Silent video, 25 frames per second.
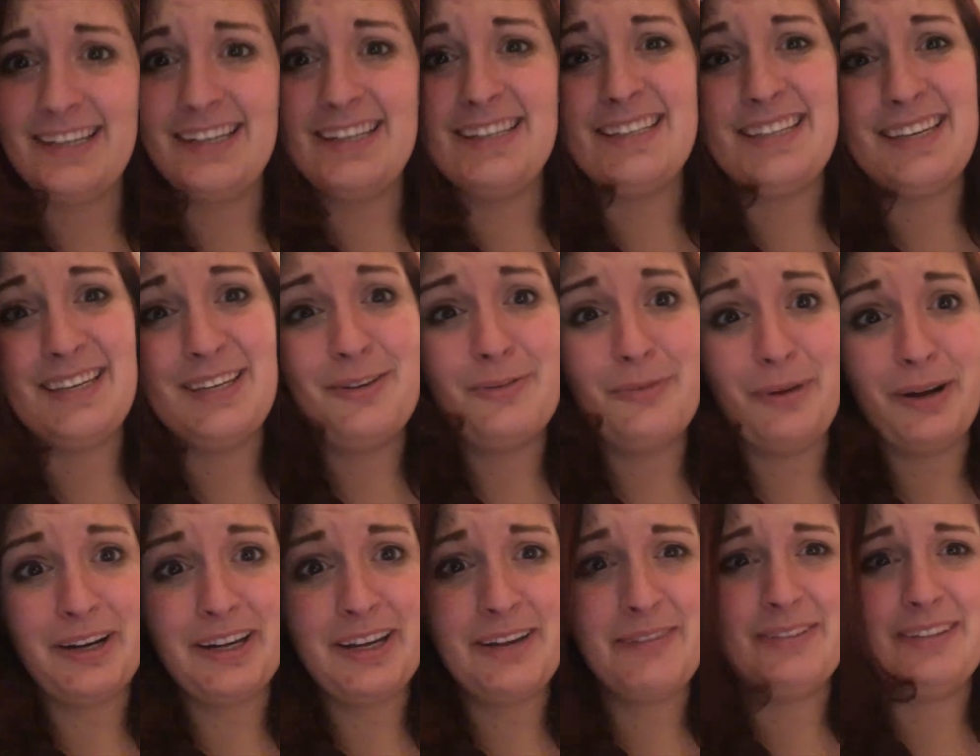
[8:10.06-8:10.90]
continue
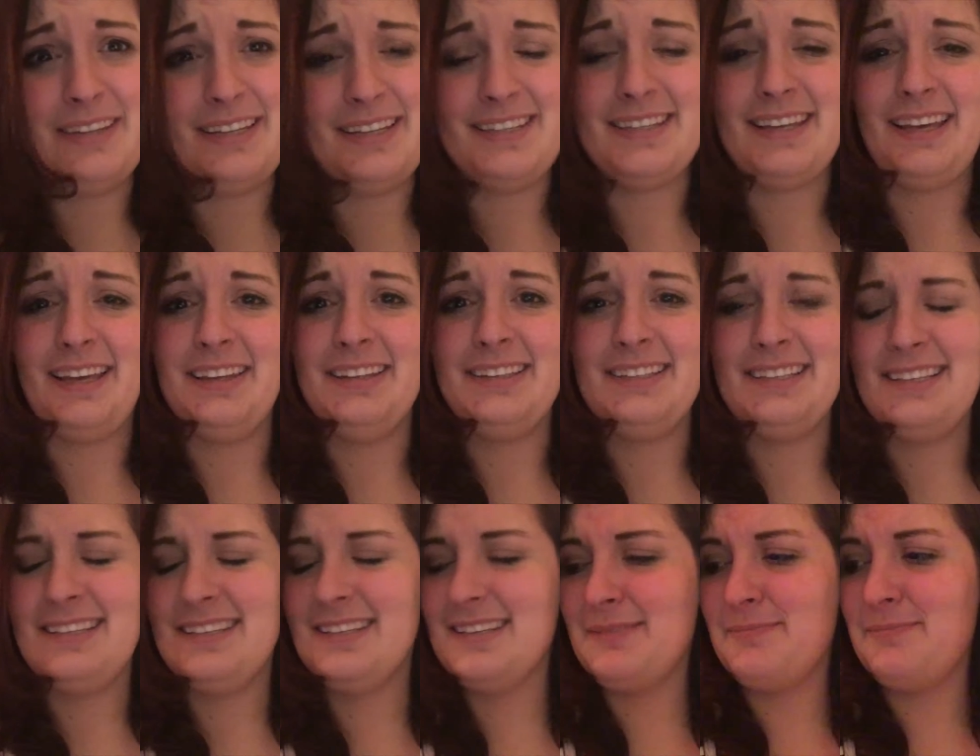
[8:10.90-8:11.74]
working with these
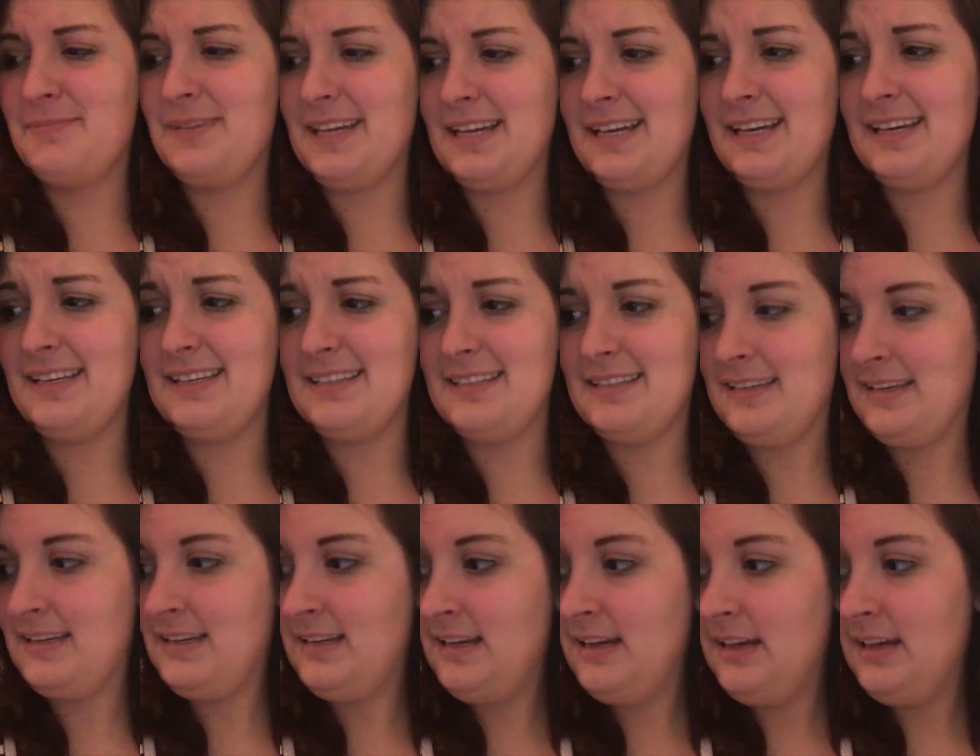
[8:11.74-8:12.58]
skeletons because